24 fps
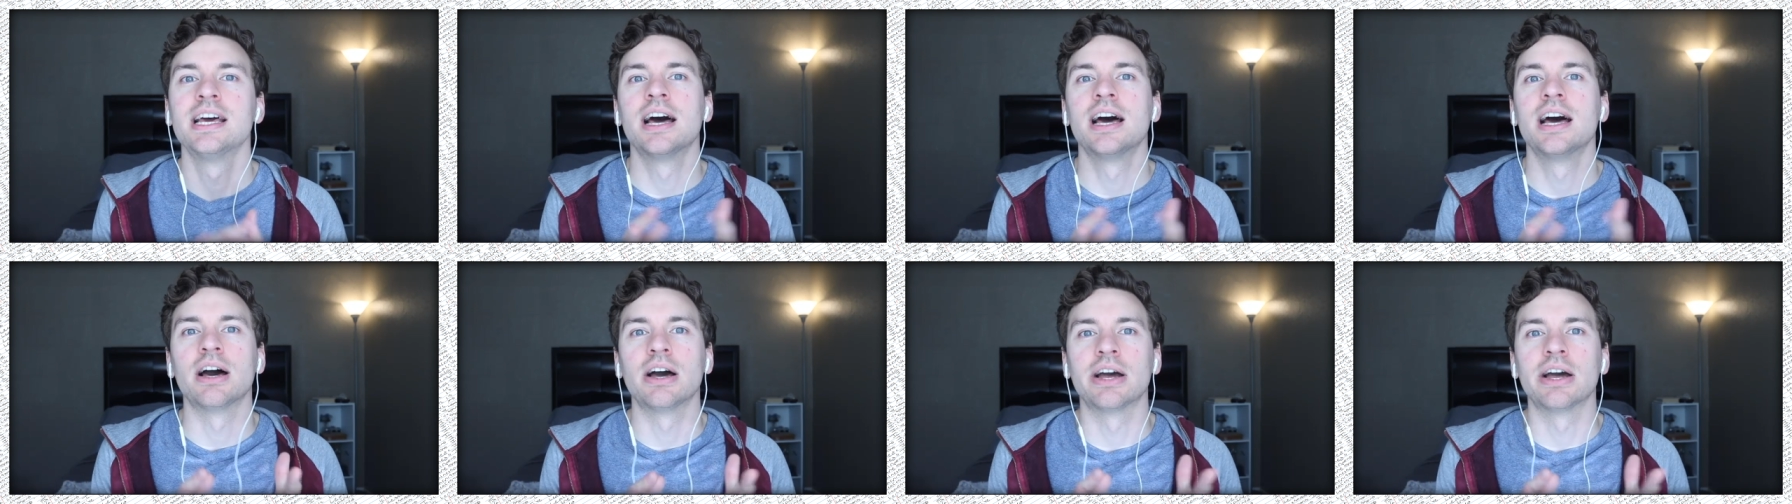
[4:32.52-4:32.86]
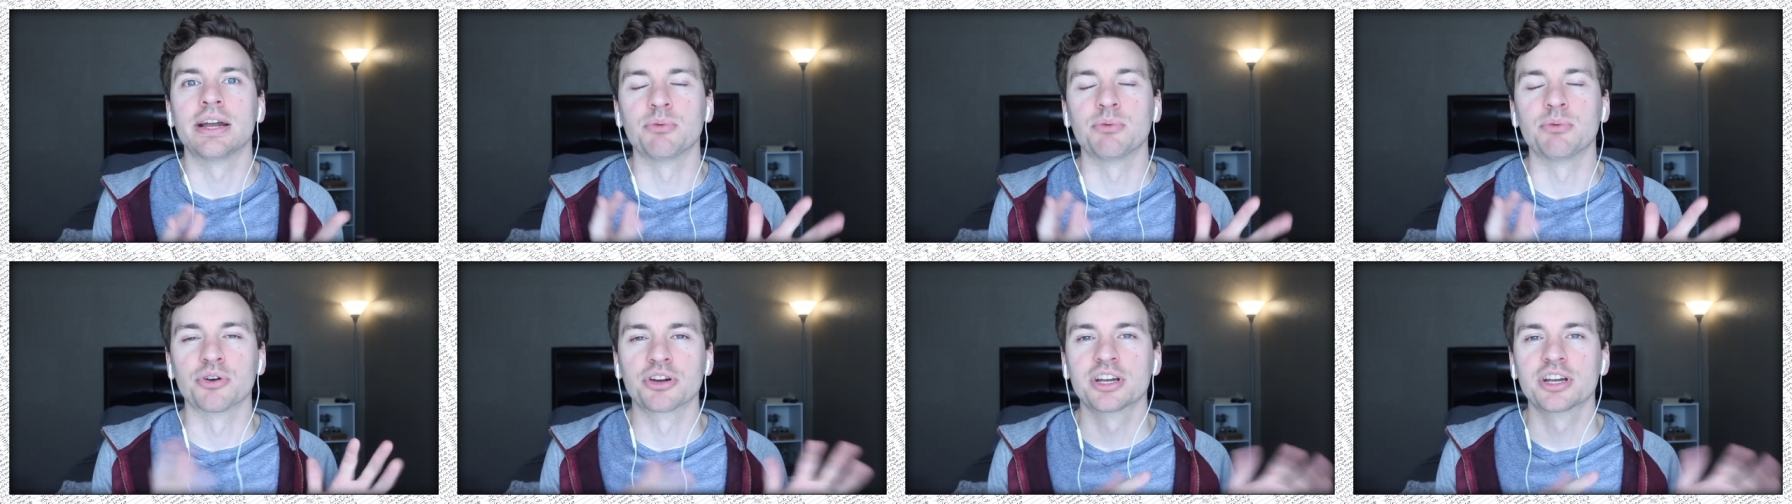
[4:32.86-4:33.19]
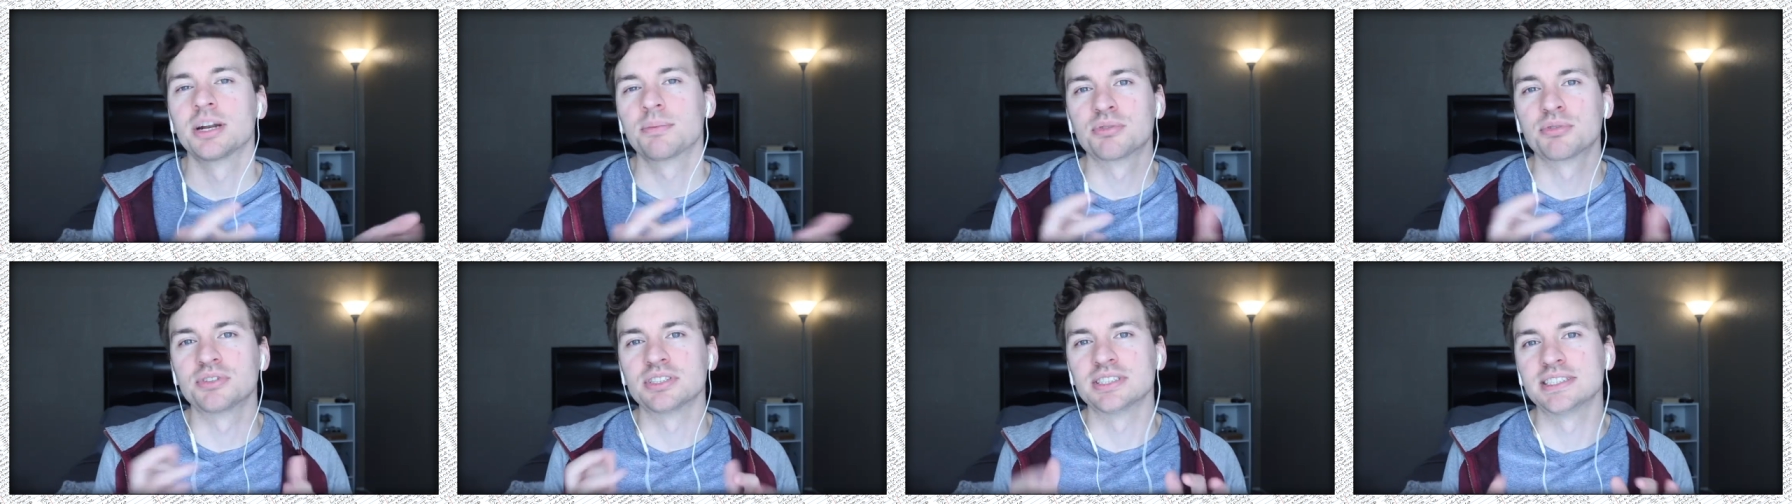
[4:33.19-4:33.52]
We're going to
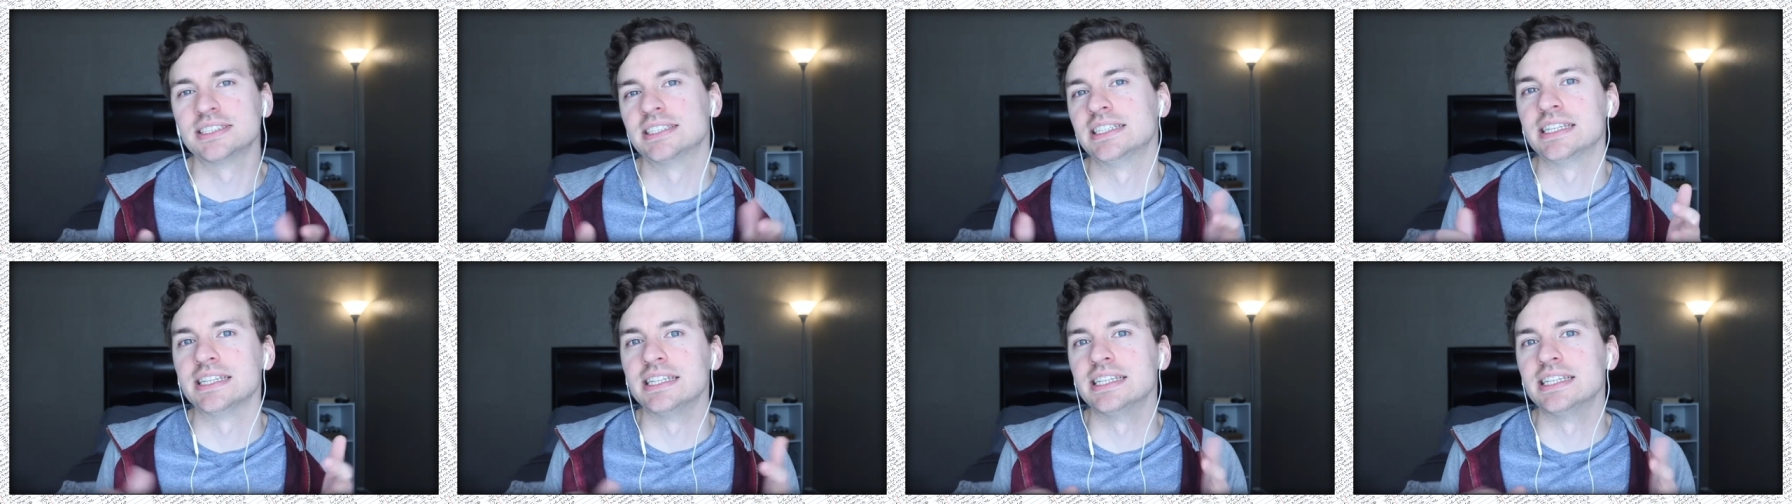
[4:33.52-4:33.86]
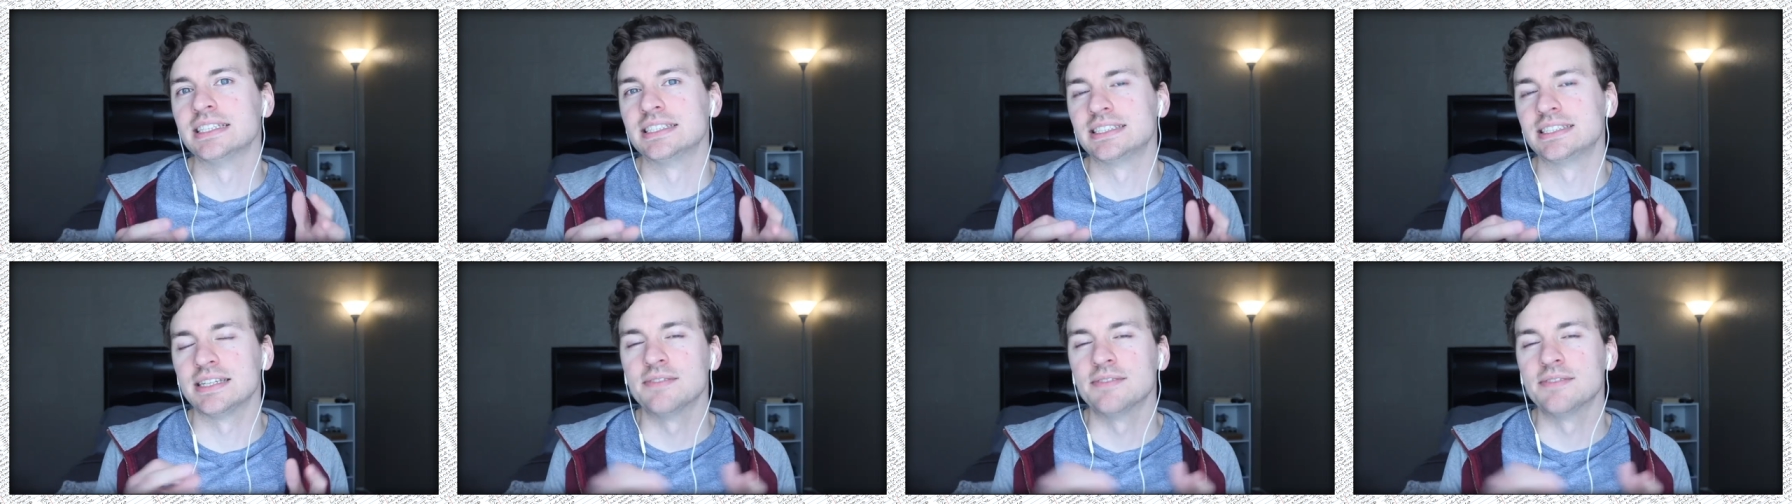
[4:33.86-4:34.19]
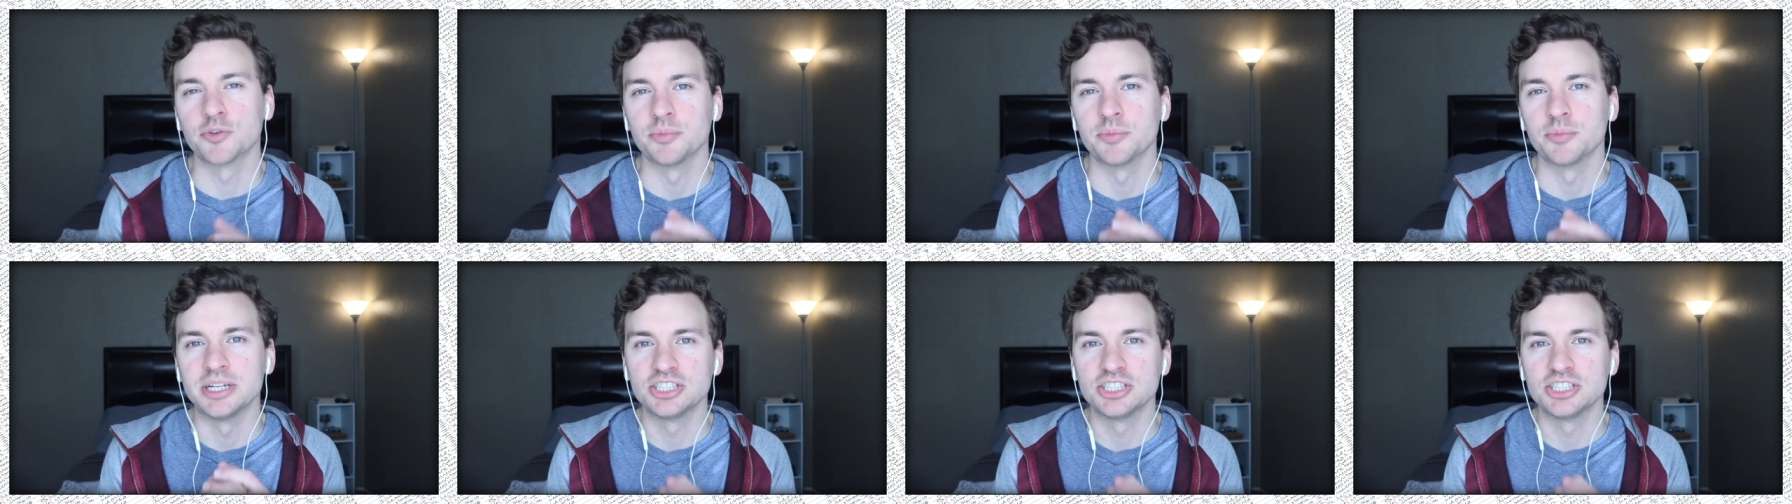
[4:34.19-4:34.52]
present this
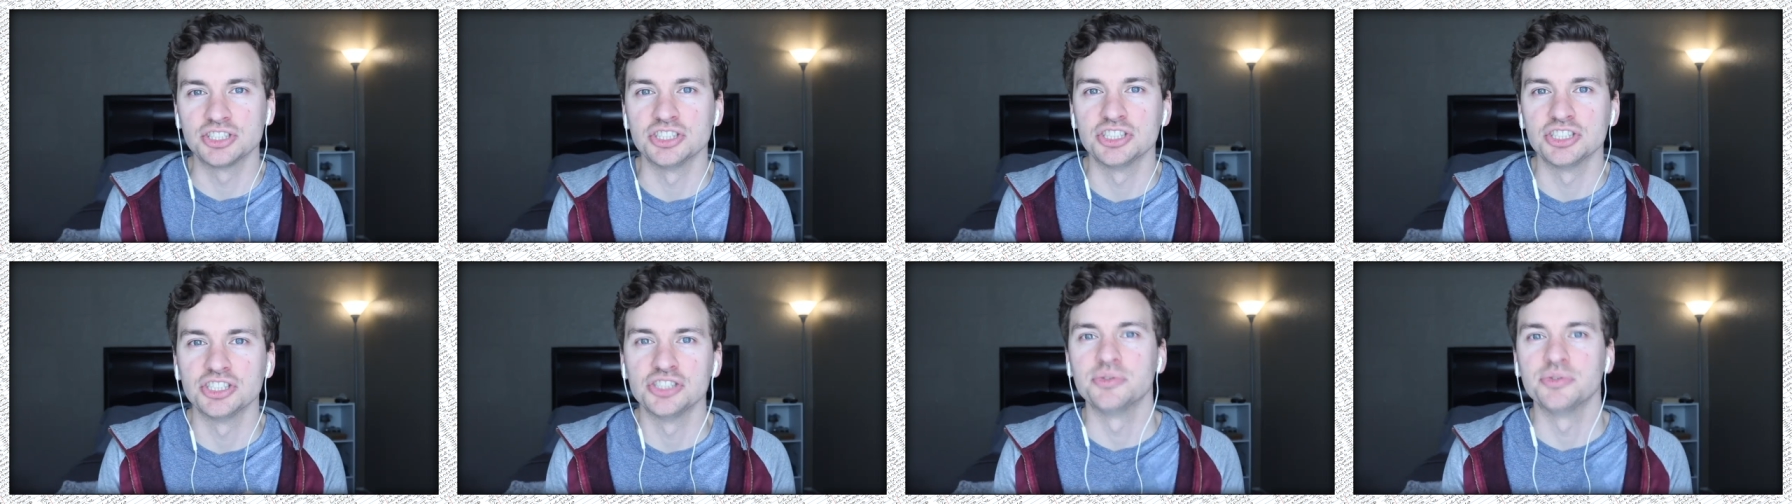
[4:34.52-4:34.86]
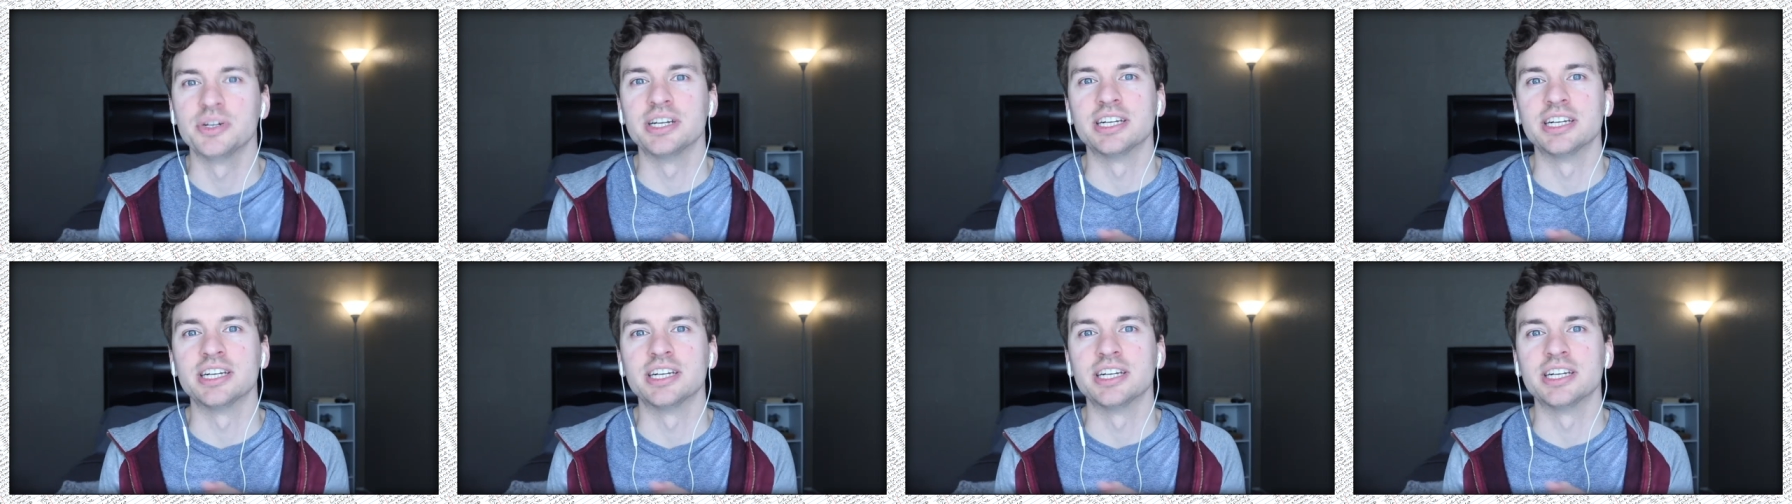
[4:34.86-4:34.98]
information to you in